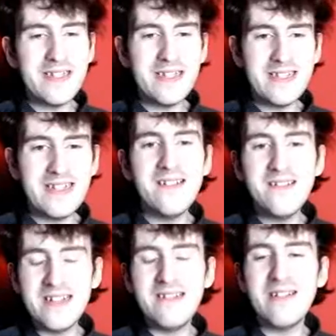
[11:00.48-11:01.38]
But it's like,
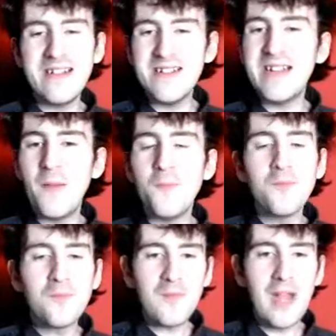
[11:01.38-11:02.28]
oh, no, actually, no.
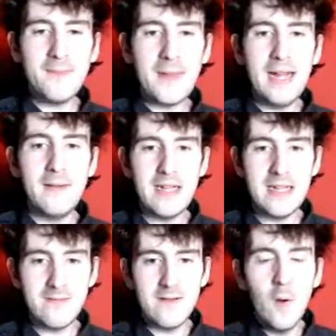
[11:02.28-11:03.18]
And by the way,
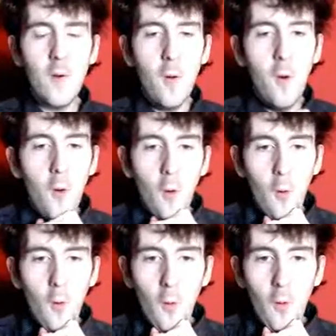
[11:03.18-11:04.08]
she's coming.
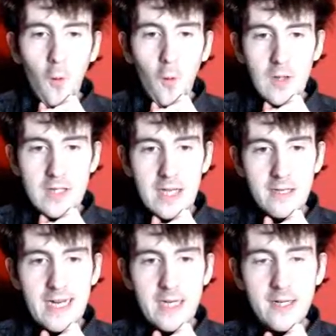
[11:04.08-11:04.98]
Oh. So
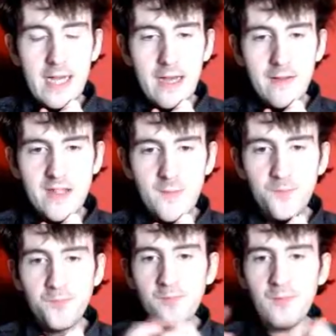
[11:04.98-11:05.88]
Deidre knows
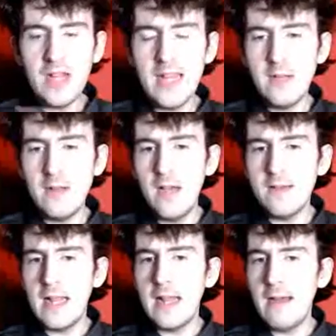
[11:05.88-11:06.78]

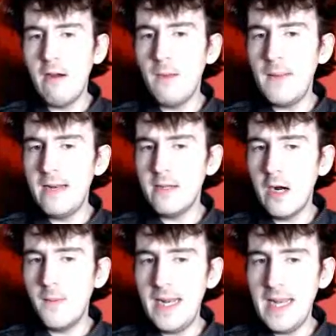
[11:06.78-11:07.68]
that there
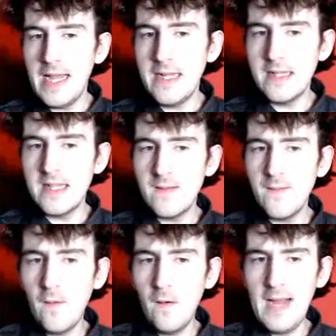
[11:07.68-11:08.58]
are rebellions
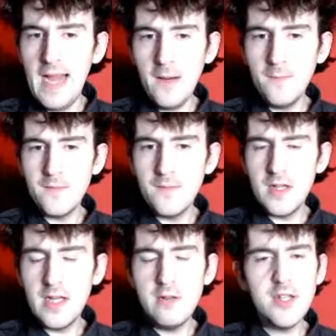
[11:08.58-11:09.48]
forming.
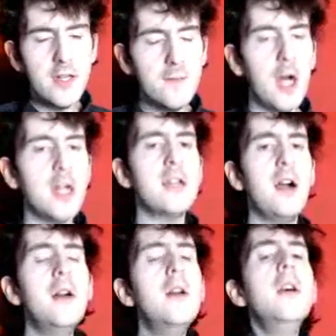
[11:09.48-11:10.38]
Doesn't know too much.
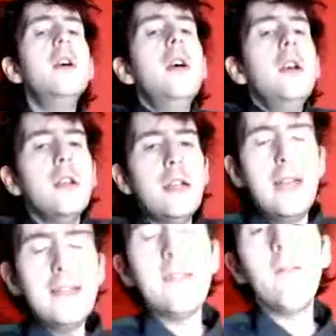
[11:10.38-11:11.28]
She
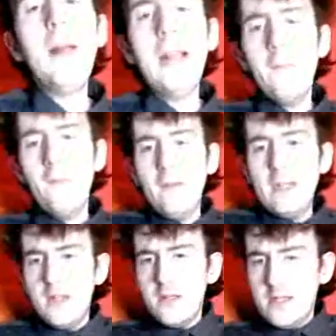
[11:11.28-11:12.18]
knows there's a rebellion
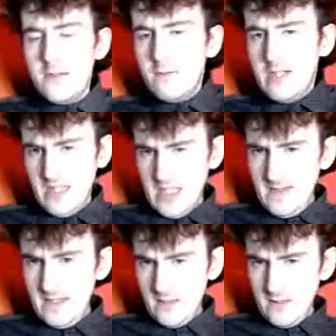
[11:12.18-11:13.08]
forming, doesn't know what's
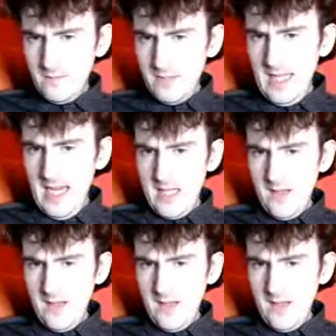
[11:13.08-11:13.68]
going on completely.